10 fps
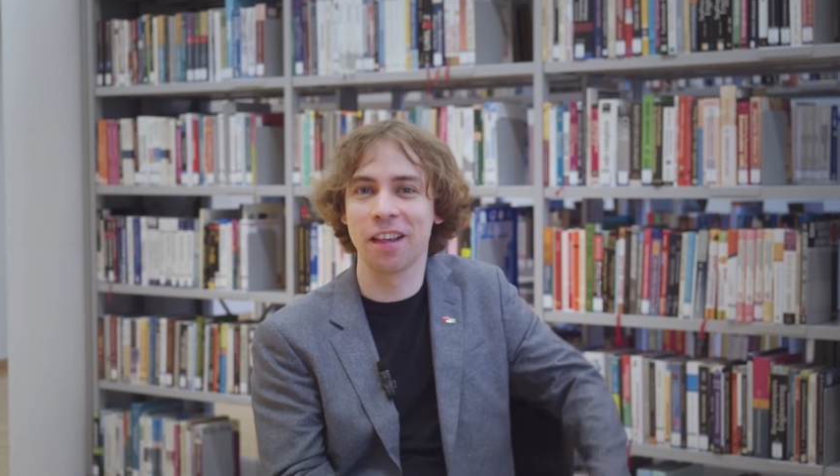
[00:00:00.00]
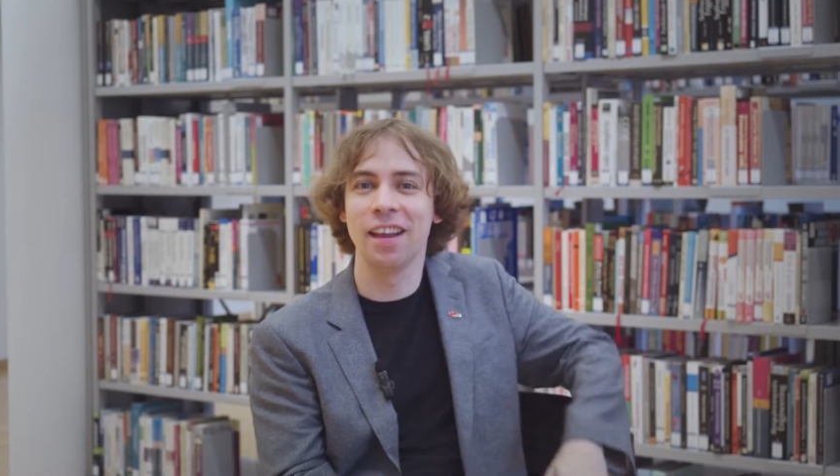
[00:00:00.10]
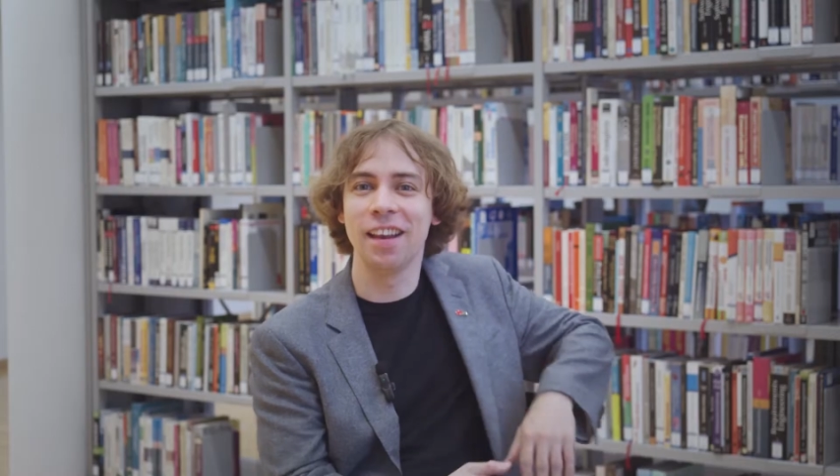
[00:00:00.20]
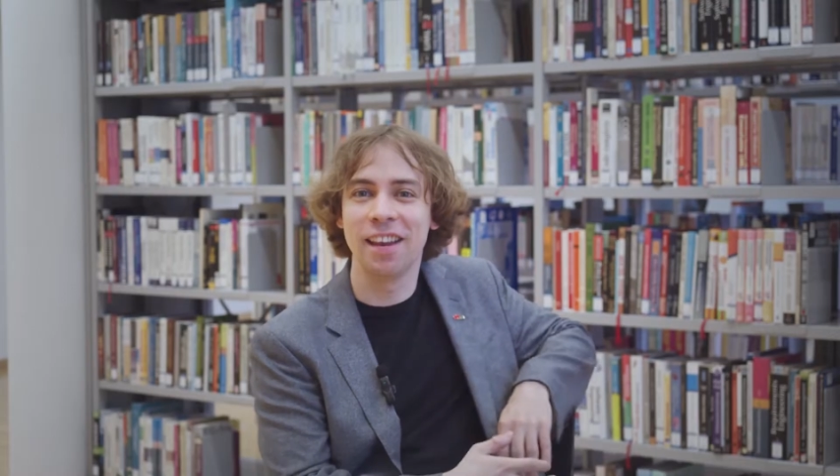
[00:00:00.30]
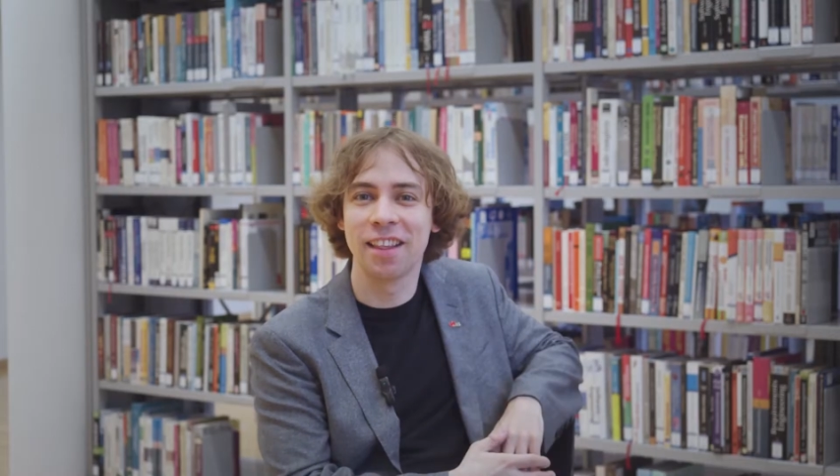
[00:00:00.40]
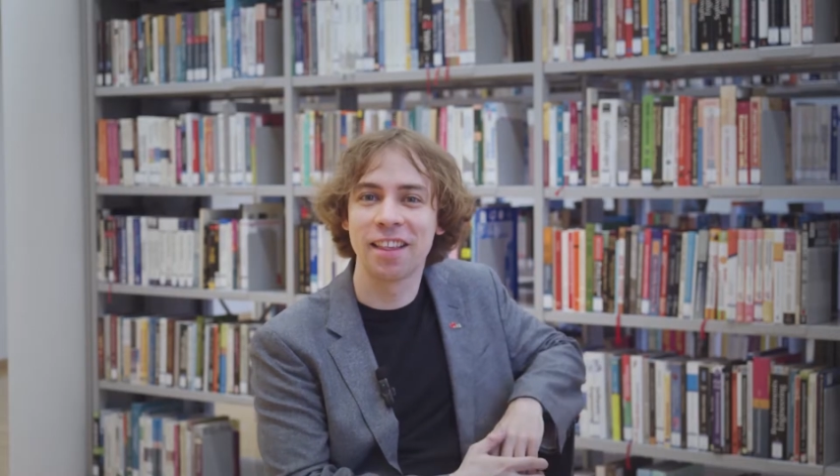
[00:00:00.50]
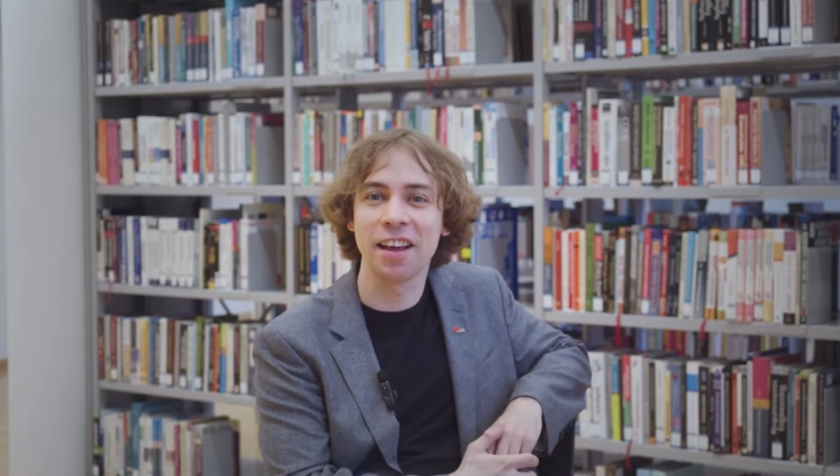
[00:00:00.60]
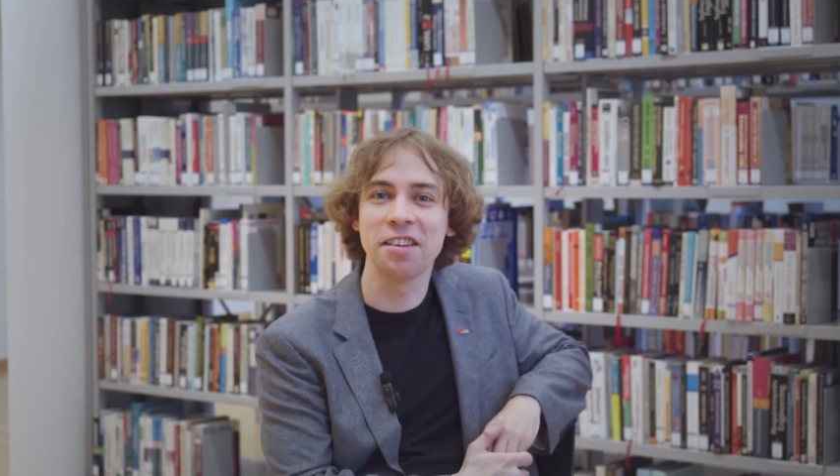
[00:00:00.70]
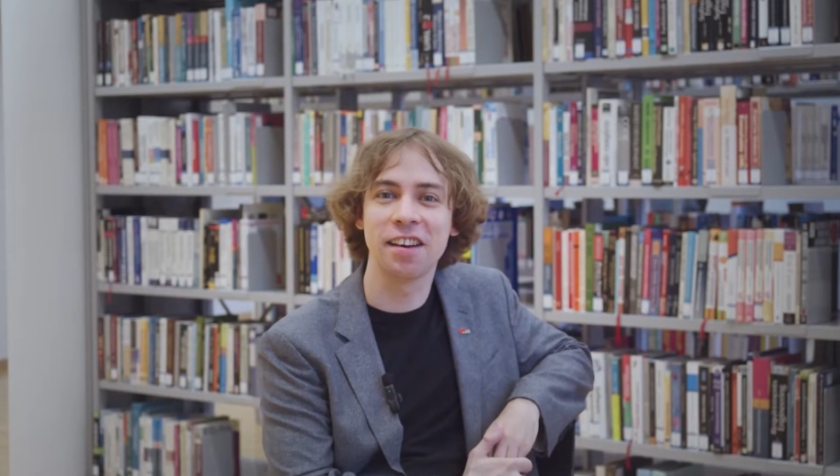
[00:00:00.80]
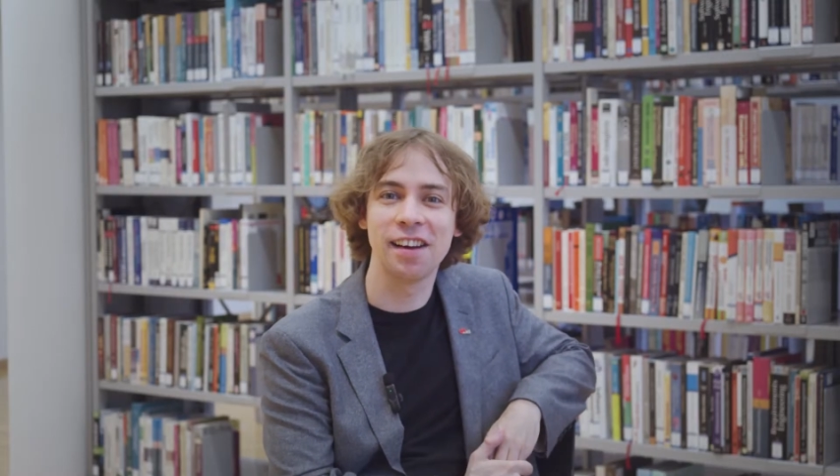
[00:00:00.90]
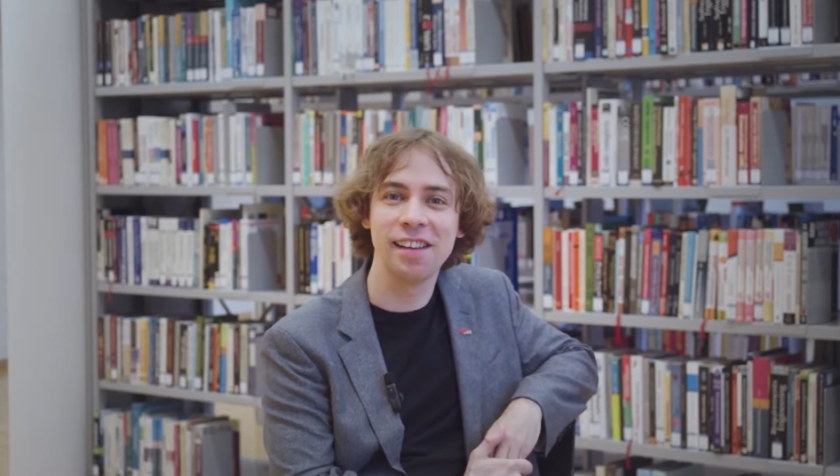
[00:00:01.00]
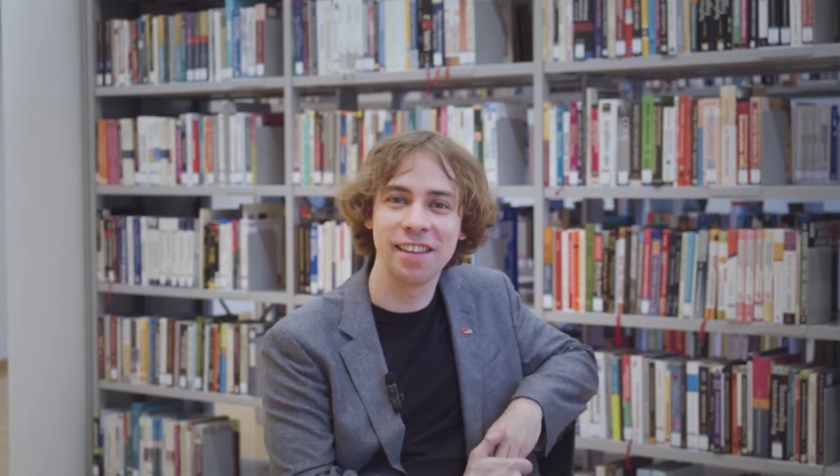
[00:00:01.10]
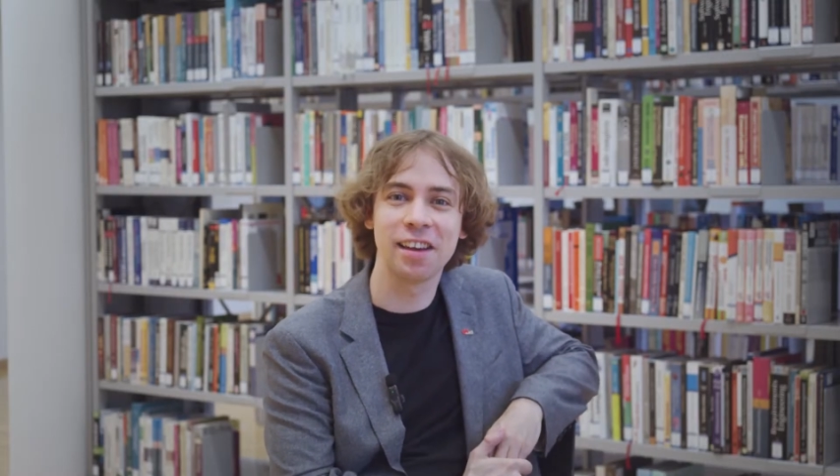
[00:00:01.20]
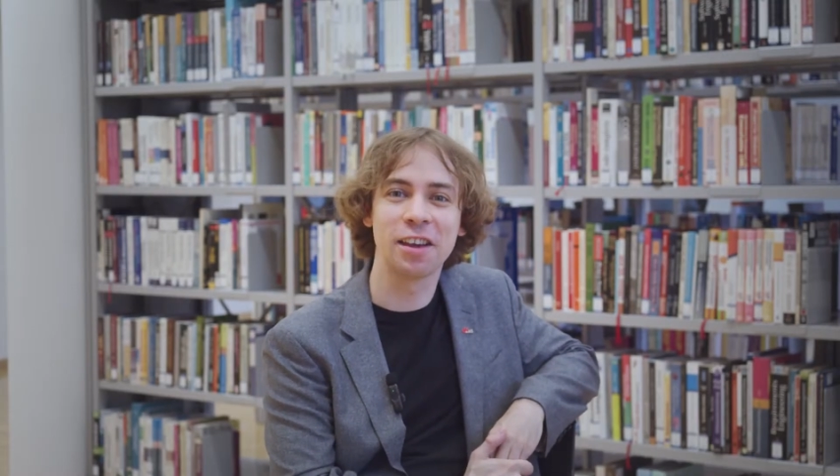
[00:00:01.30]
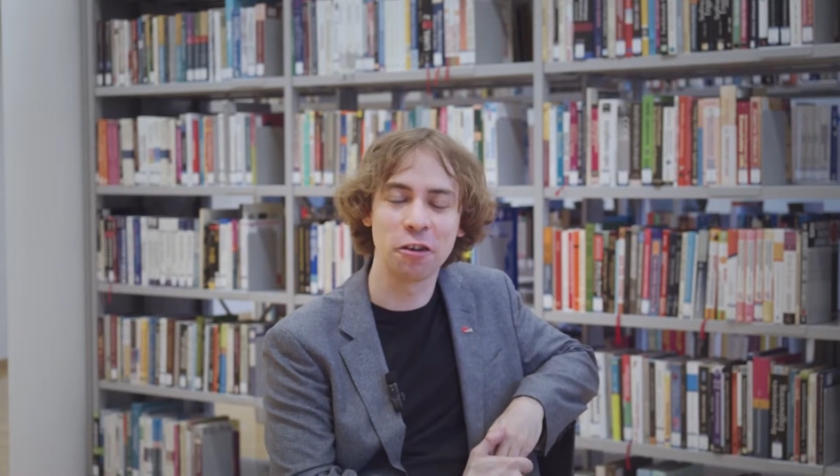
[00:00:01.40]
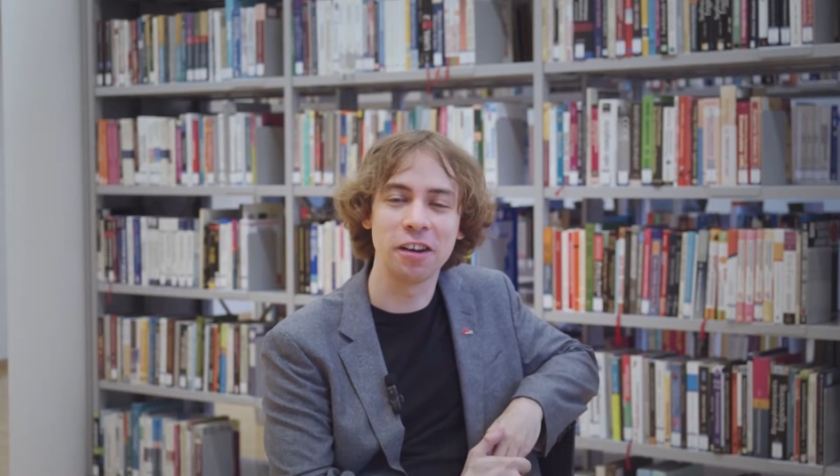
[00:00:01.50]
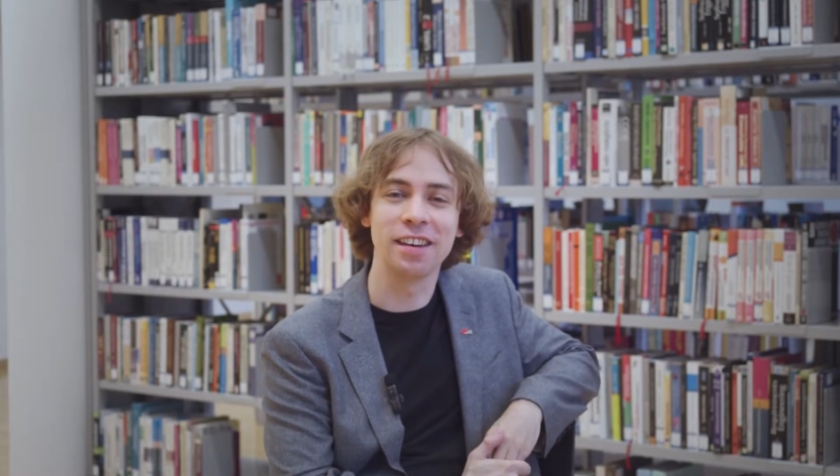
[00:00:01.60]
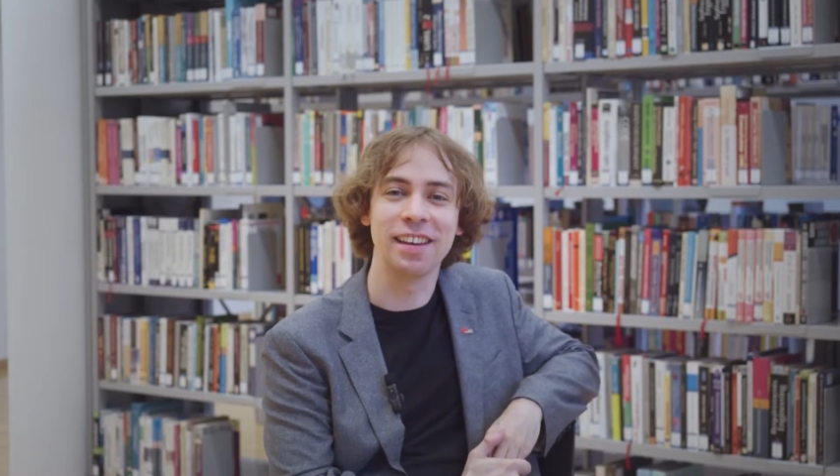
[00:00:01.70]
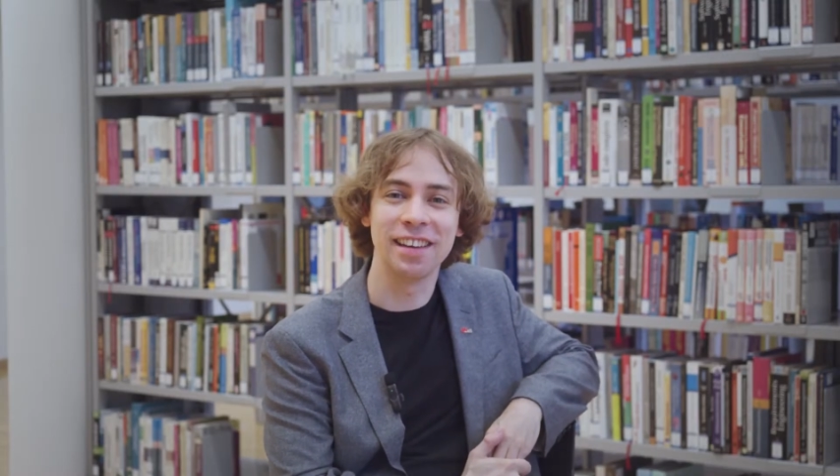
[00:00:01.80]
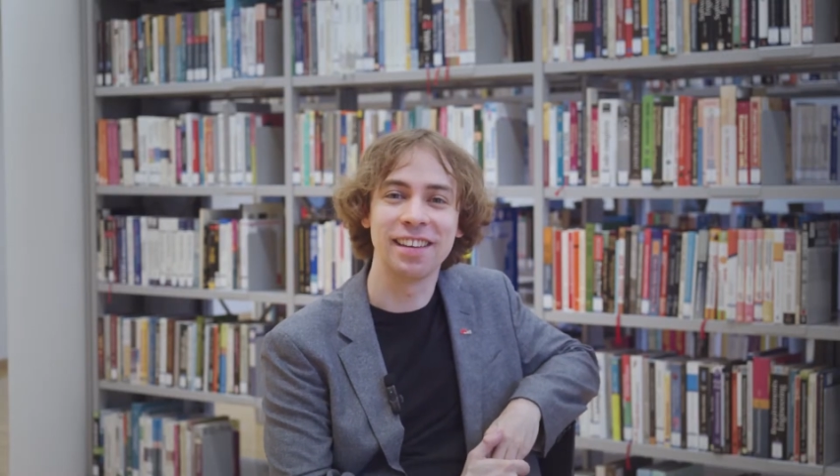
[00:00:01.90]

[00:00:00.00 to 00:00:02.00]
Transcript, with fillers: in side channel security.